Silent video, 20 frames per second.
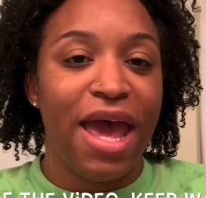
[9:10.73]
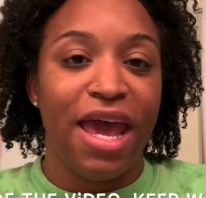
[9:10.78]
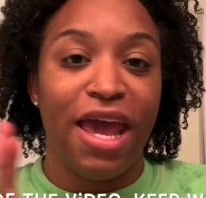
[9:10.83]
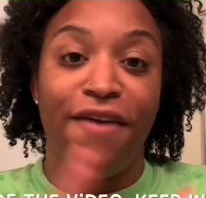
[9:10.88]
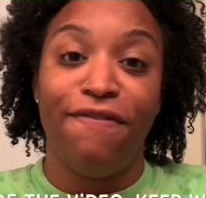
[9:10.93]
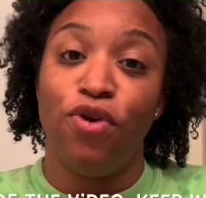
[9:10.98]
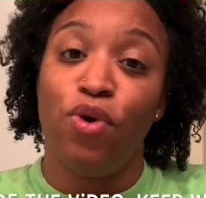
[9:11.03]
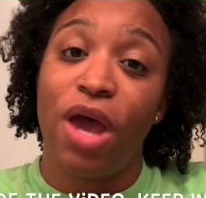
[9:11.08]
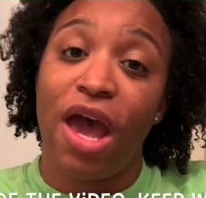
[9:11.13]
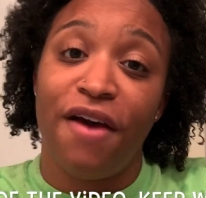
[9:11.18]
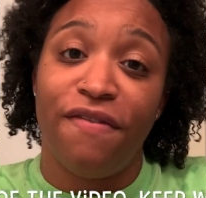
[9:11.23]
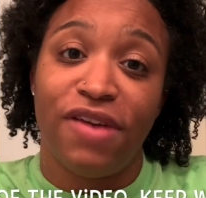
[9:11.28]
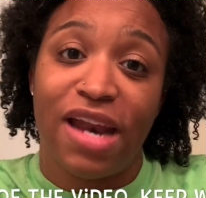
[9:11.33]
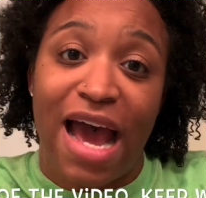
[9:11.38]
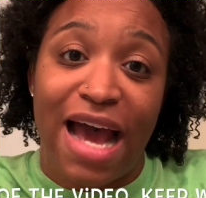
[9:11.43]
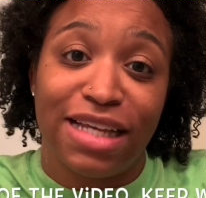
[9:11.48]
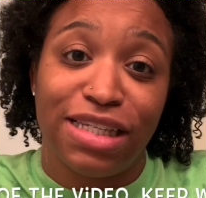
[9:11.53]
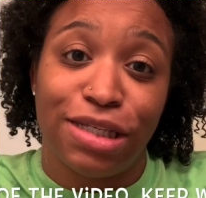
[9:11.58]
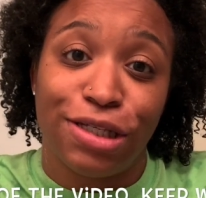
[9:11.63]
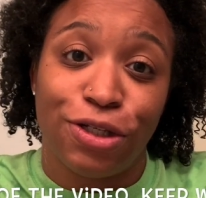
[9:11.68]
If you have
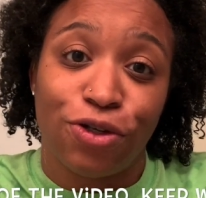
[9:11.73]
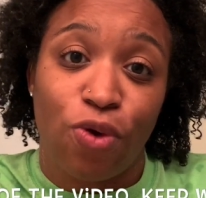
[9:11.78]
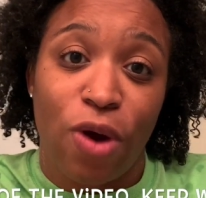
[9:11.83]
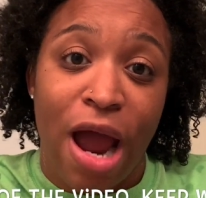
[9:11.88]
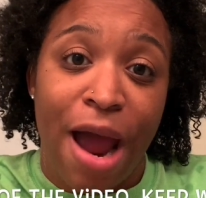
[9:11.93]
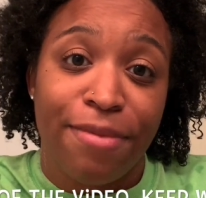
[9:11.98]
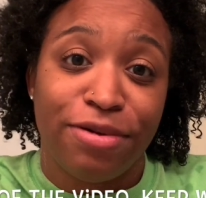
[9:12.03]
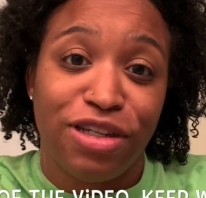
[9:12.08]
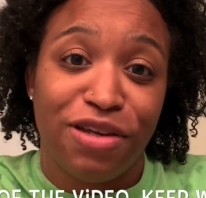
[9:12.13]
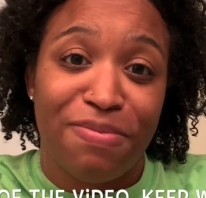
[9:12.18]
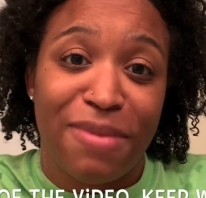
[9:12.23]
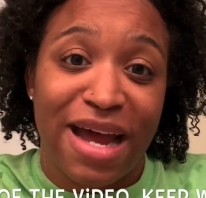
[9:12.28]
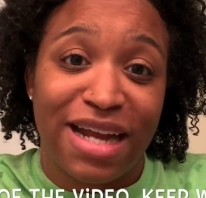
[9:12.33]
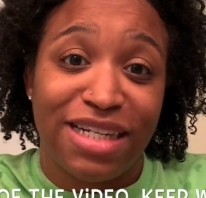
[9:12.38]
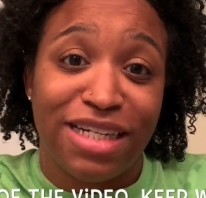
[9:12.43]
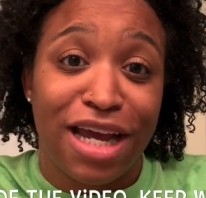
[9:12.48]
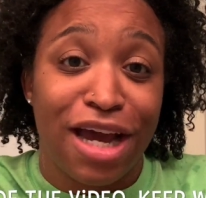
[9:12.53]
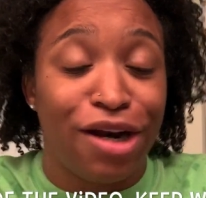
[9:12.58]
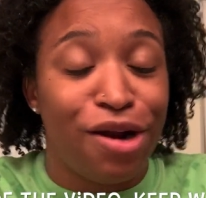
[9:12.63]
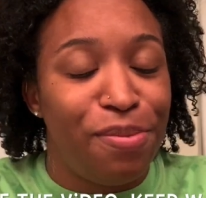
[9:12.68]
not subscribed to my
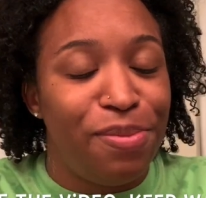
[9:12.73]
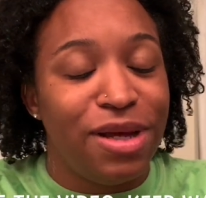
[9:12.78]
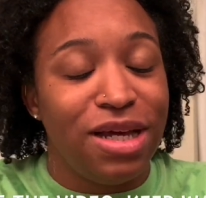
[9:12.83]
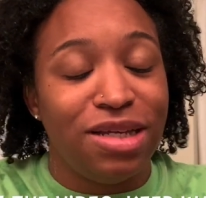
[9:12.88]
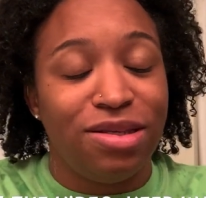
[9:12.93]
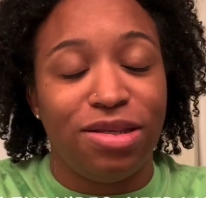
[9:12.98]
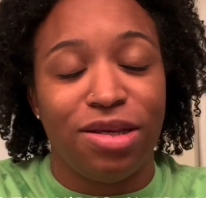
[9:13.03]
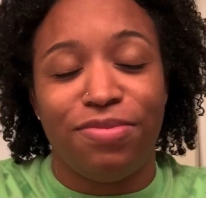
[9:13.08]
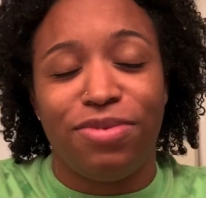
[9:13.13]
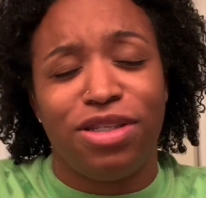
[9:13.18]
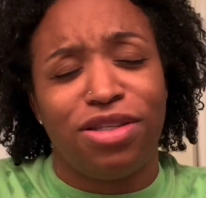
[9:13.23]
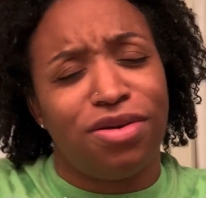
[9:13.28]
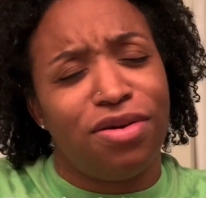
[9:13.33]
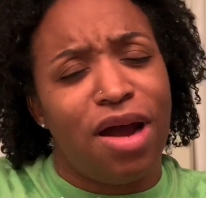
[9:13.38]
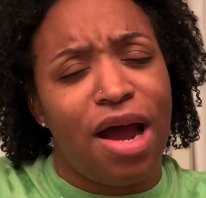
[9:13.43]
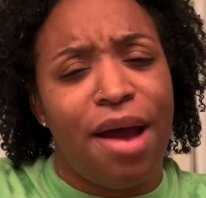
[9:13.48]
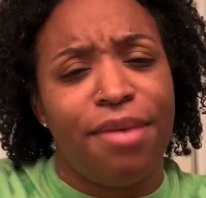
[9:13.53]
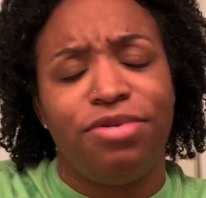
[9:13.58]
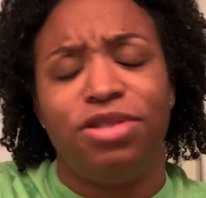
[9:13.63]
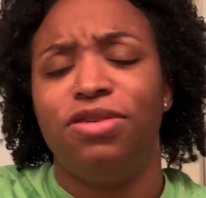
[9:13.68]
channel, please
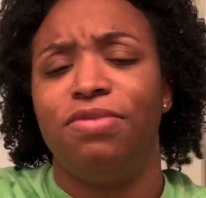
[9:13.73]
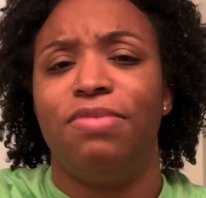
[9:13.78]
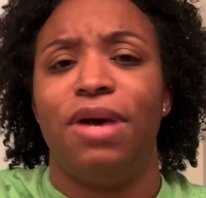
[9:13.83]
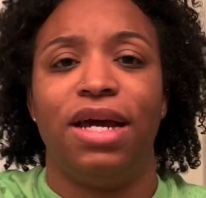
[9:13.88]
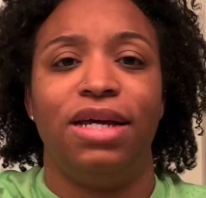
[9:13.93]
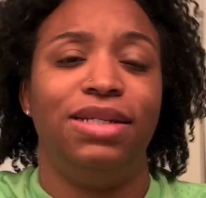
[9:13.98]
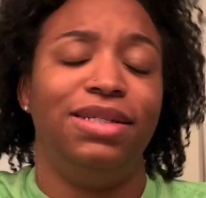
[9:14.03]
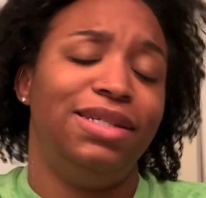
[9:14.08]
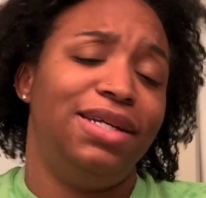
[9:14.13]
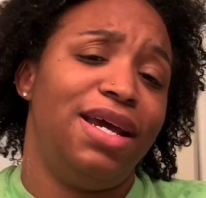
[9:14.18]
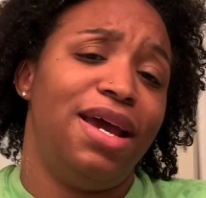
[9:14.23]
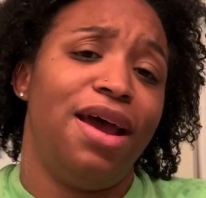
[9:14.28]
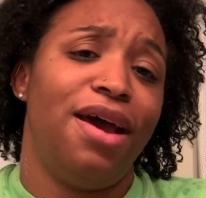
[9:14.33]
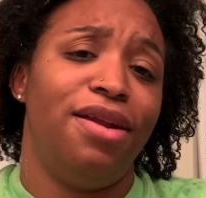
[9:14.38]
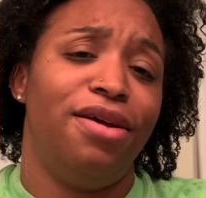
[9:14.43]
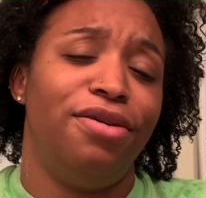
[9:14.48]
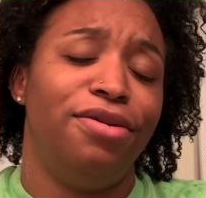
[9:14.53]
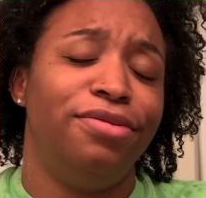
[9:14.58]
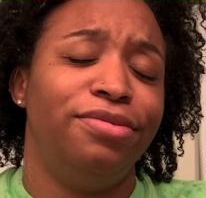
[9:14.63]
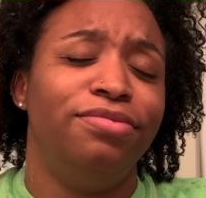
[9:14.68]
subscribe to my
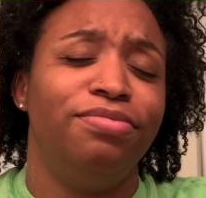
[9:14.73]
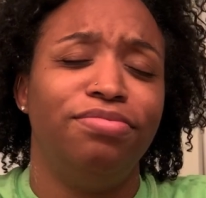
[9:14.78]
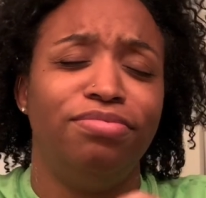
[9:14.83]
channel.